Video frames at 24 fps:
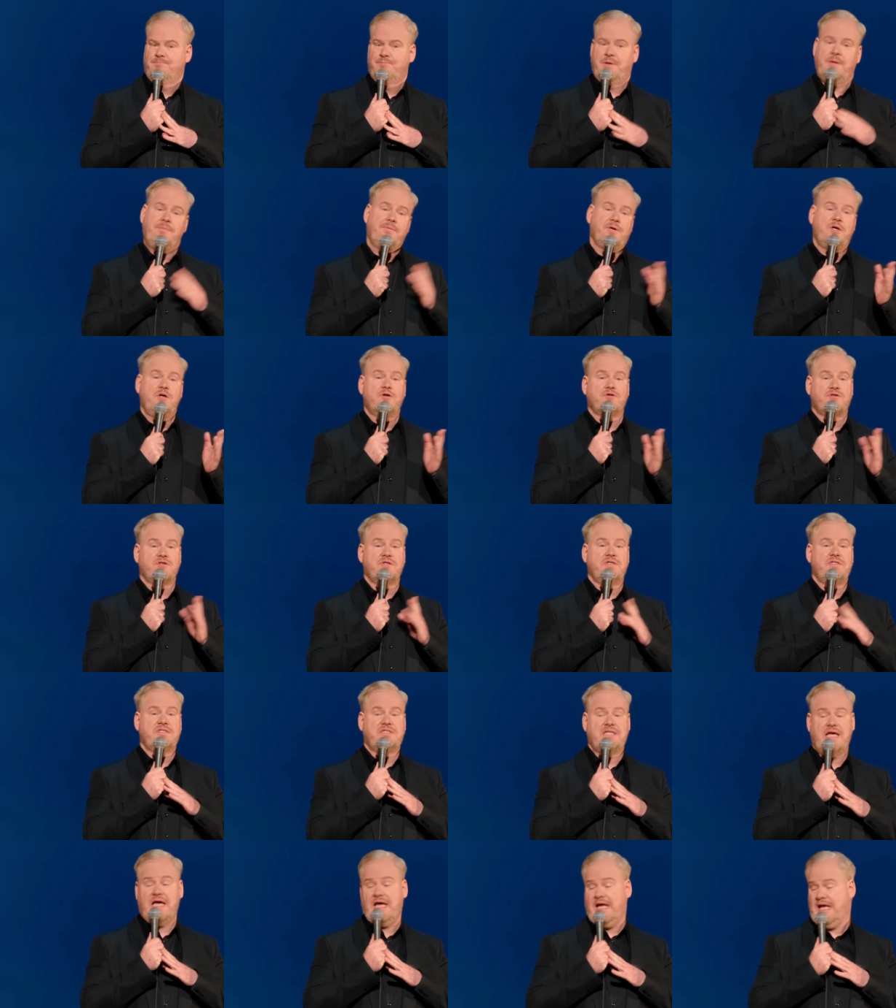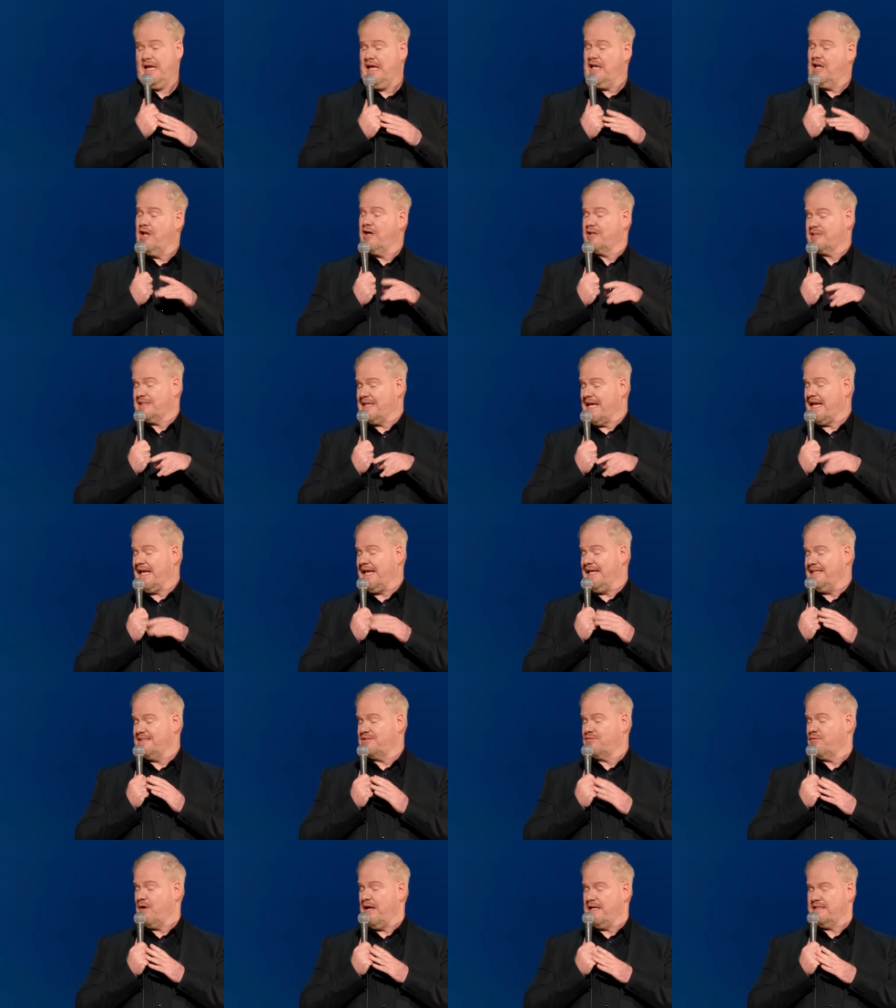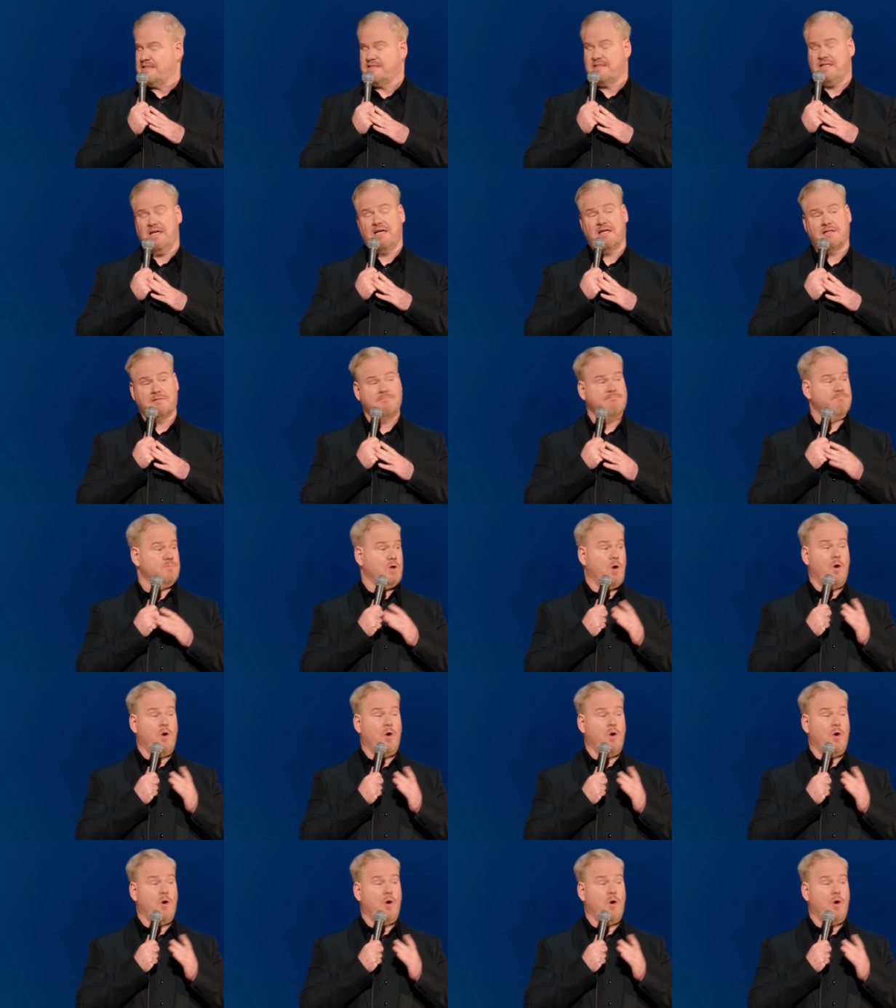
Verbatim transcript: People usually say, he looks like he's resting,